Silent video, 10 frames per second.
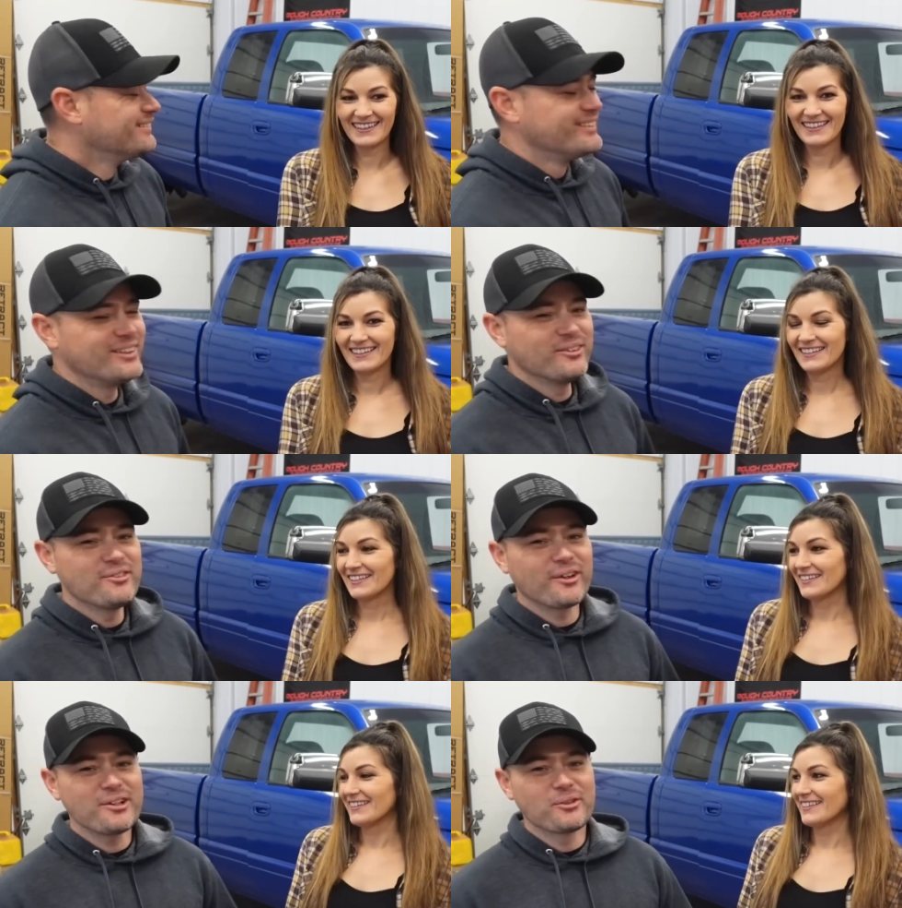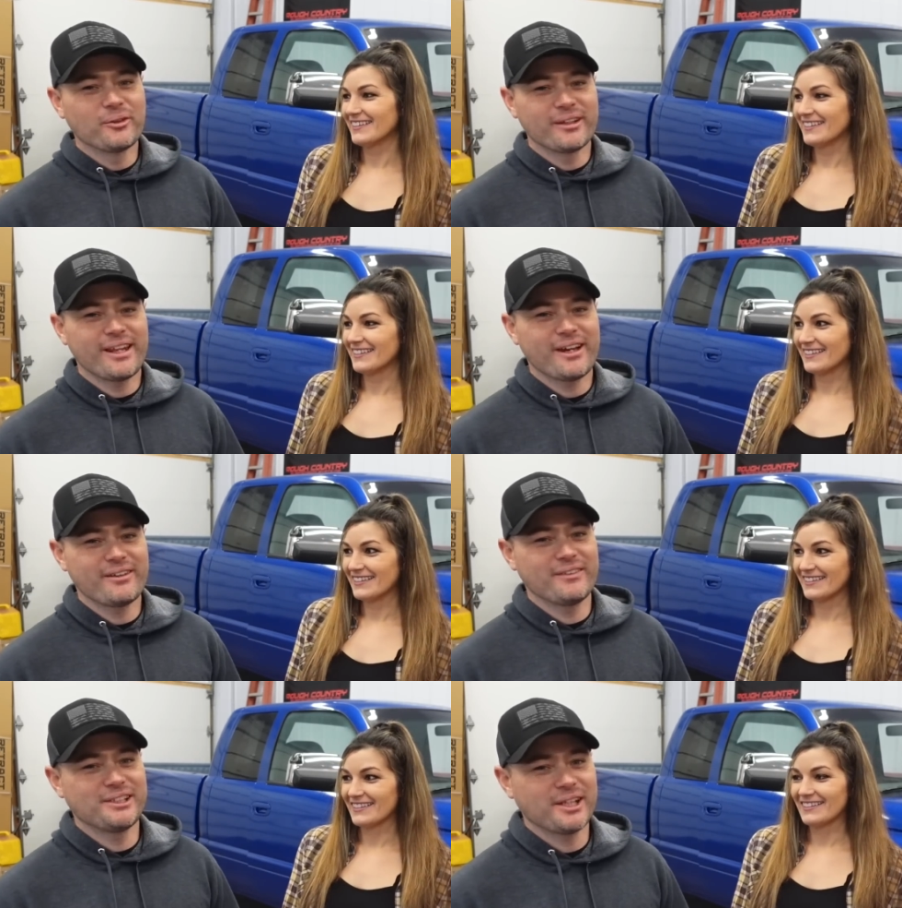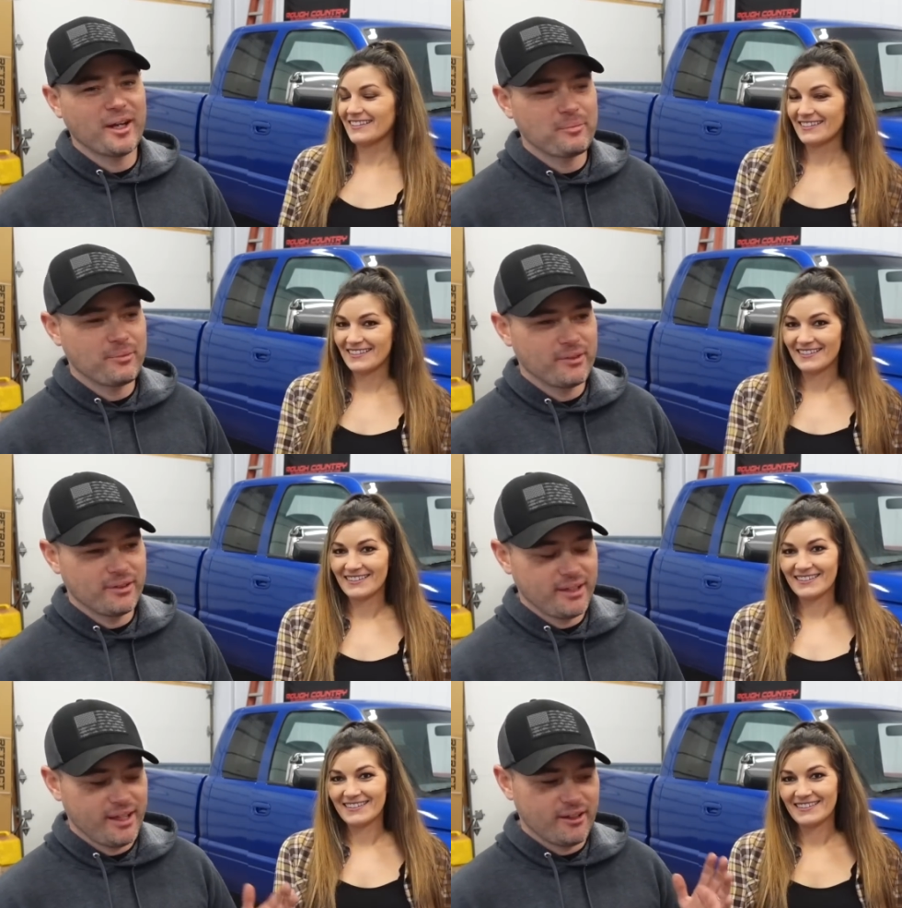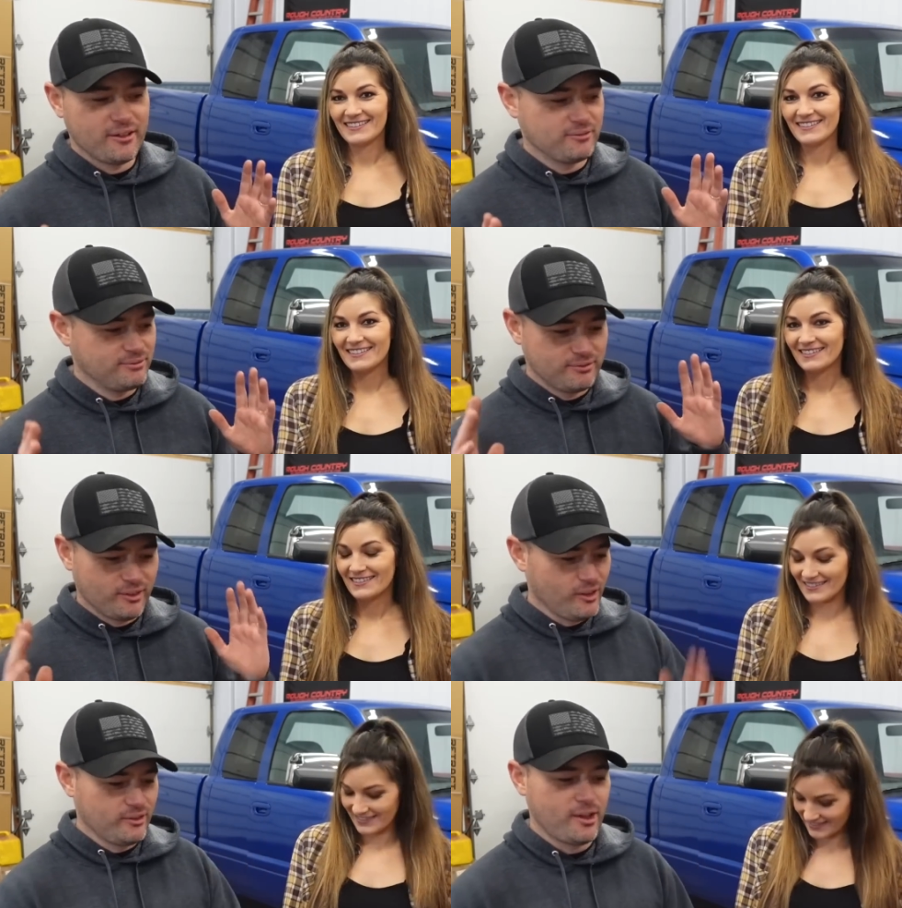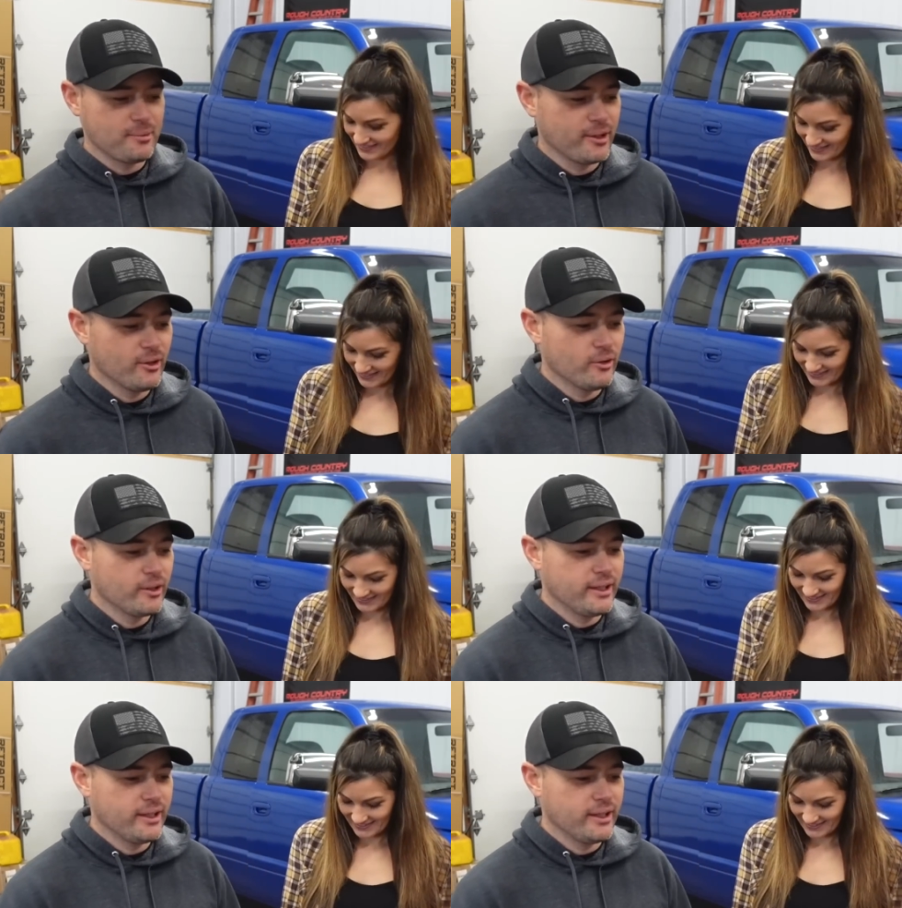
Speaker 1: But we've already torn it down in the shop a long time ago.